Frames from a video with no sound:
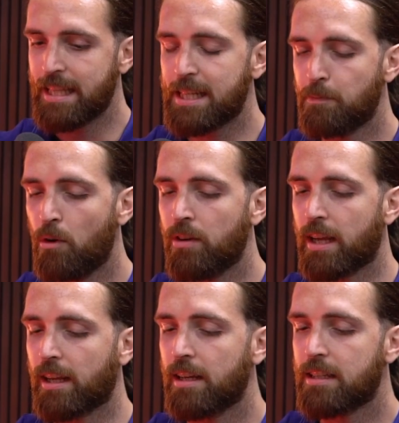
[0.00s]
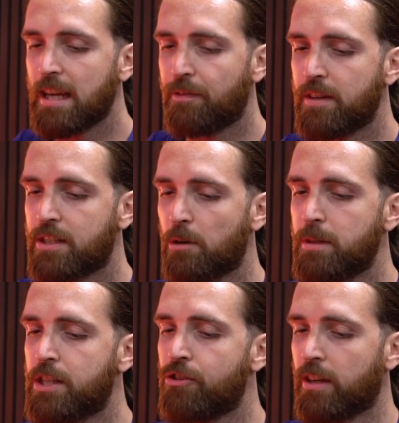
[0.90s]
This morning, Daphne told me
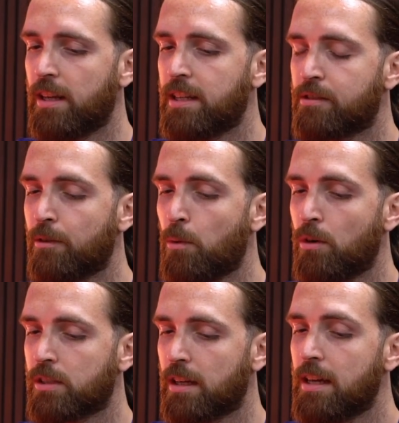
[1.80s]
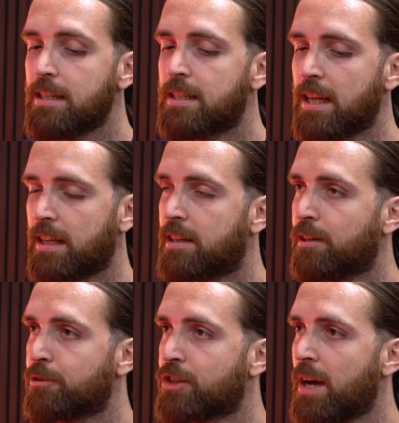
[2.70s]
to drink a litre of water, to take a
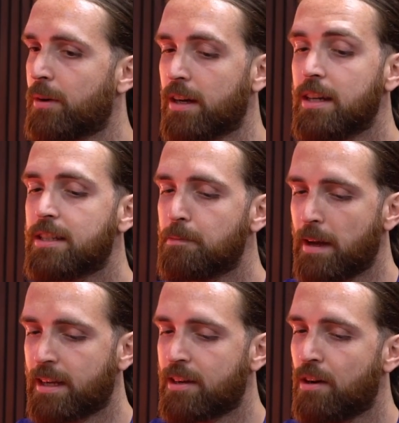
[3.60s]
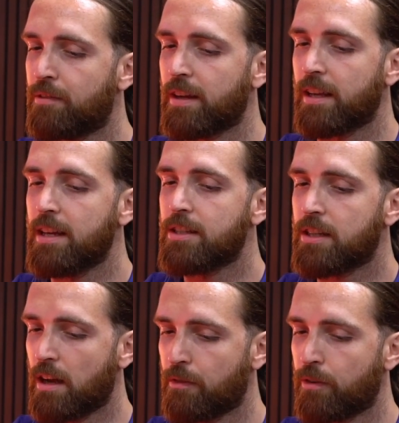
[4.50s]
cold shower, to make a coffee, to
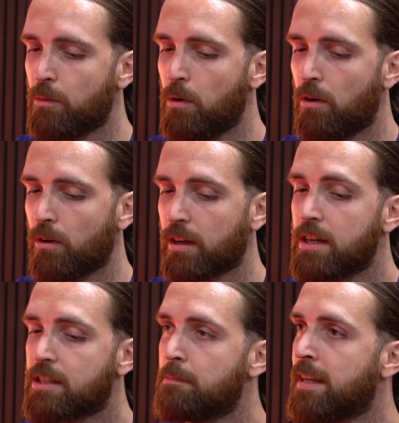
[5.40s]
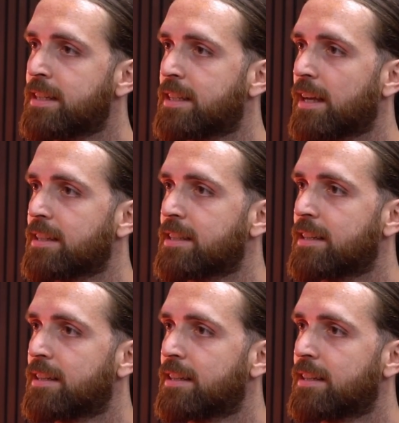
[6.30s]
go for a walk, to meditate.